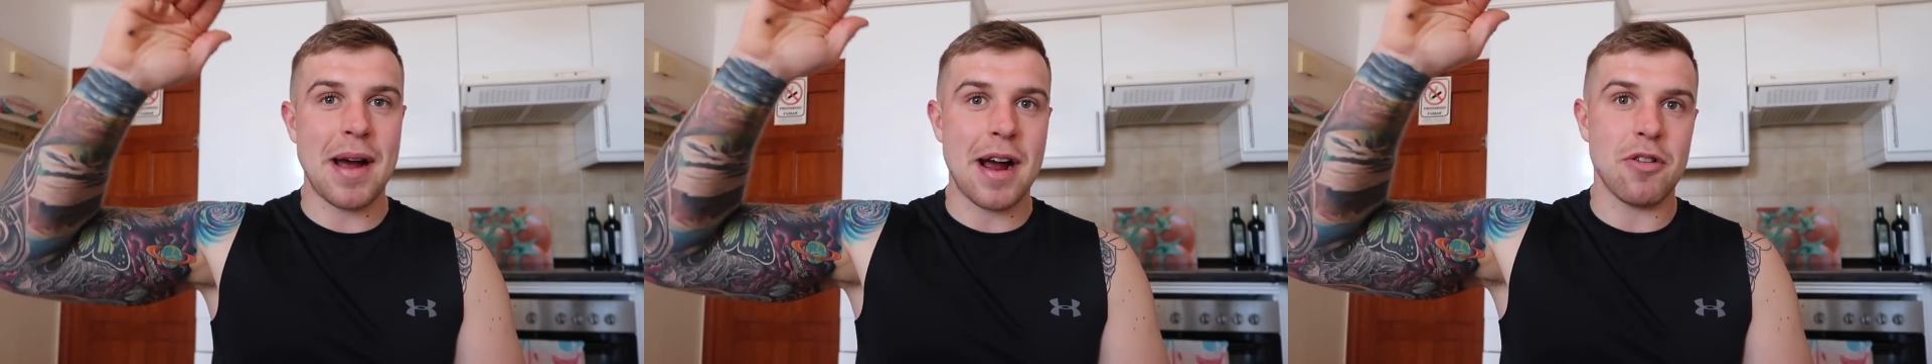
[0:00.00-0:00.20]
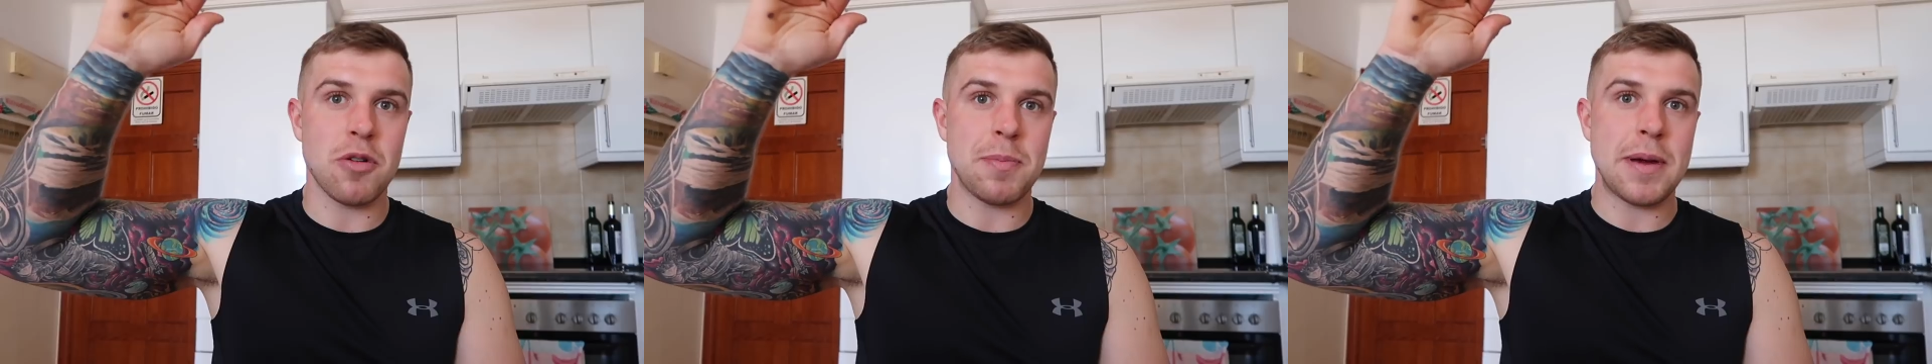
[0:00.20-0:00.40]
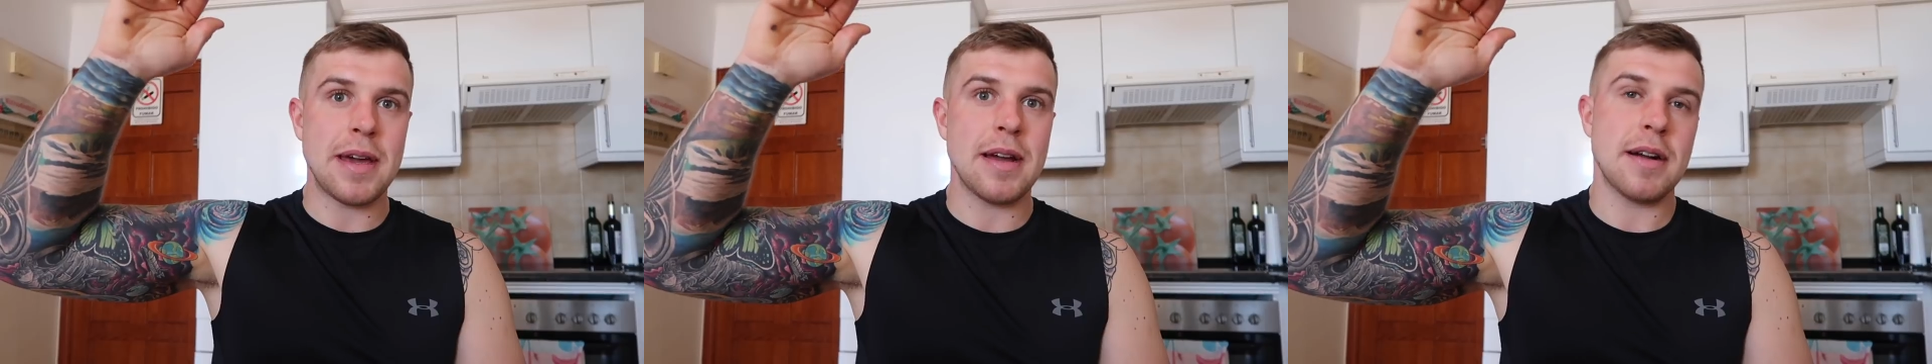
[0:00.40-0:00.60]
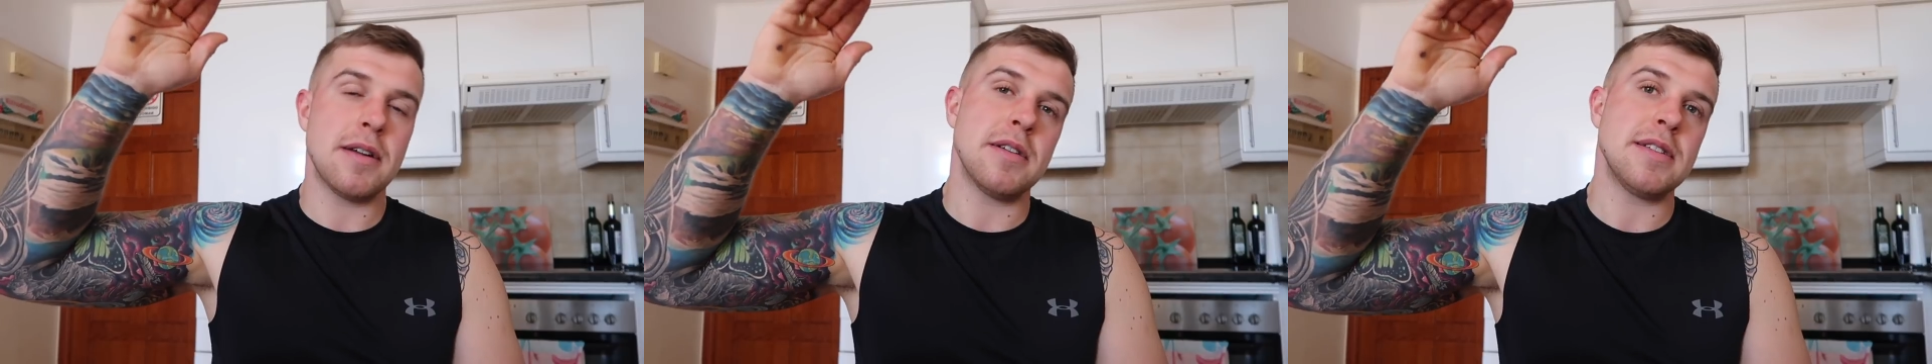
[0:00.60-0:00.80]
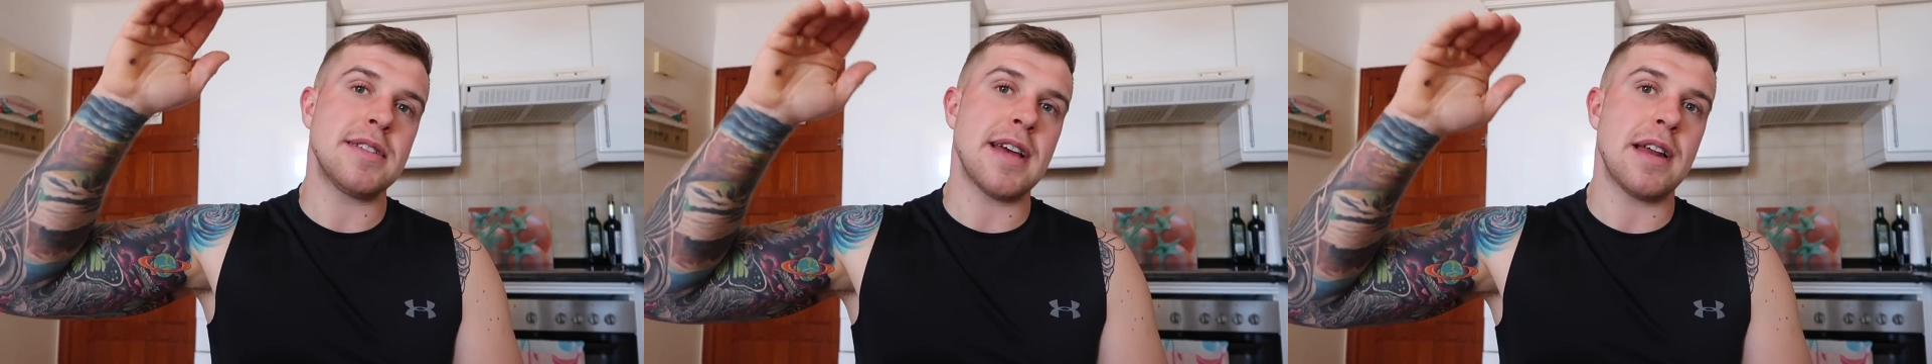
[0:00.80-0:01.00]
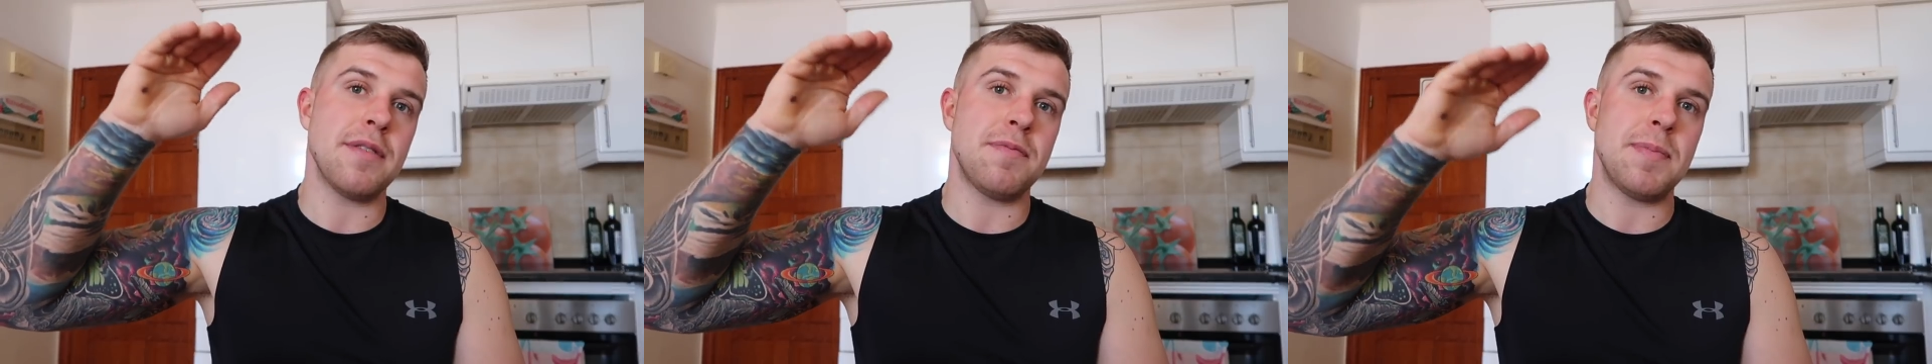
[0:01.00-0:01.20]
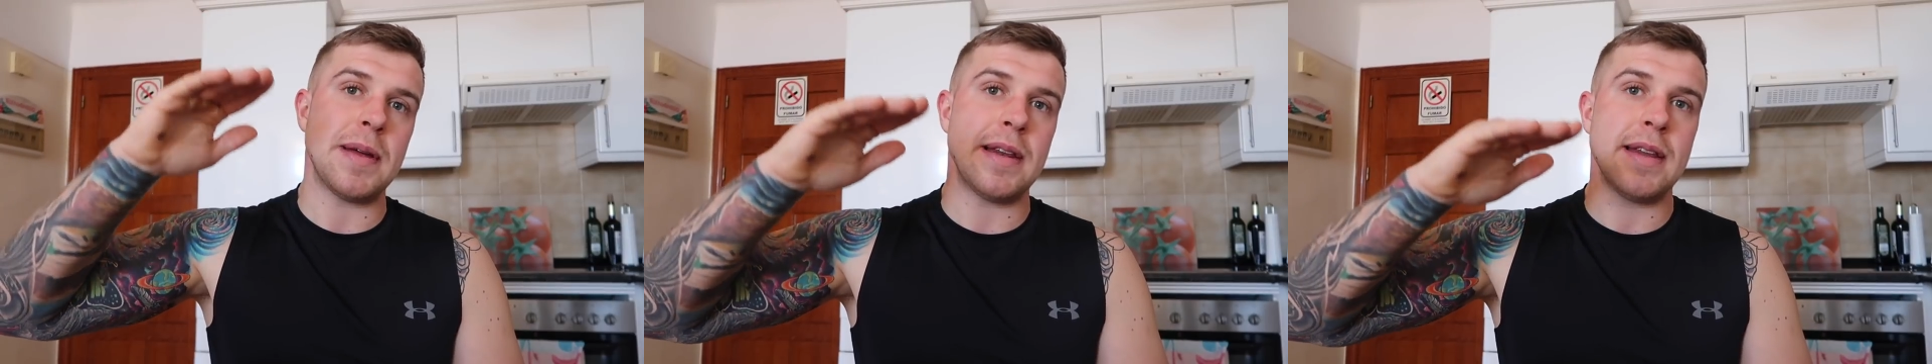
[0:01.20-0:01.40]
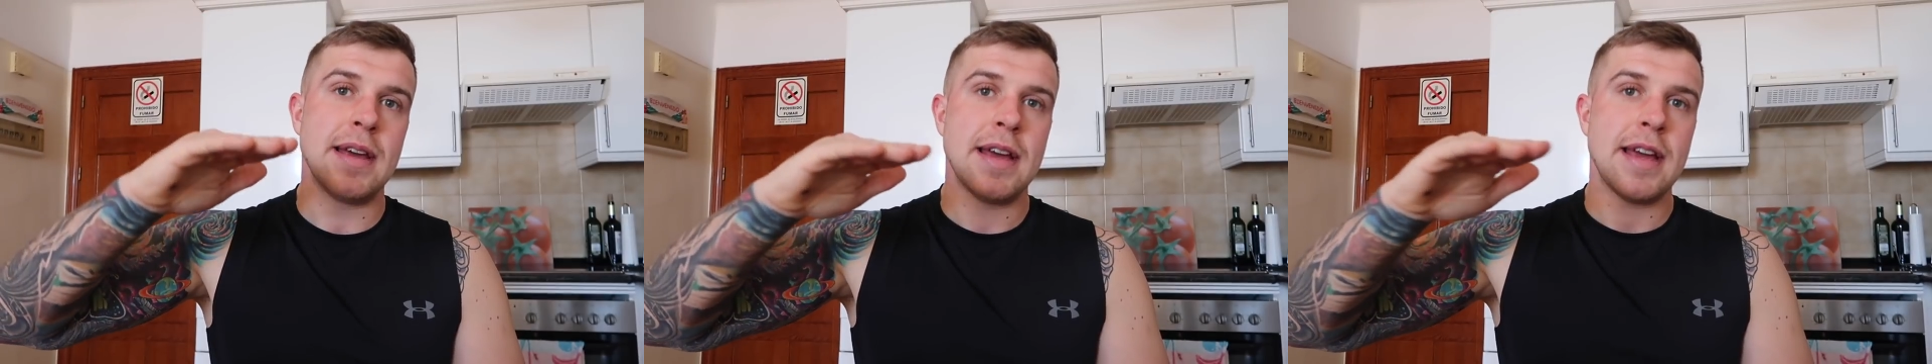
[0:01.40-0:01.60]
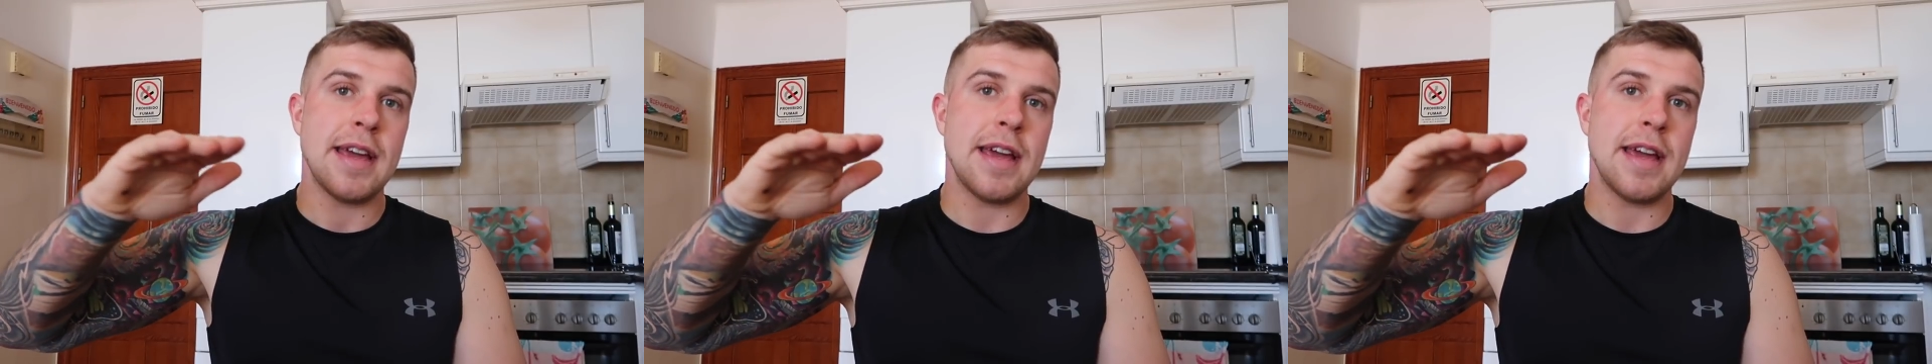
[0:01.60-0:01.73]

bar up here instead of being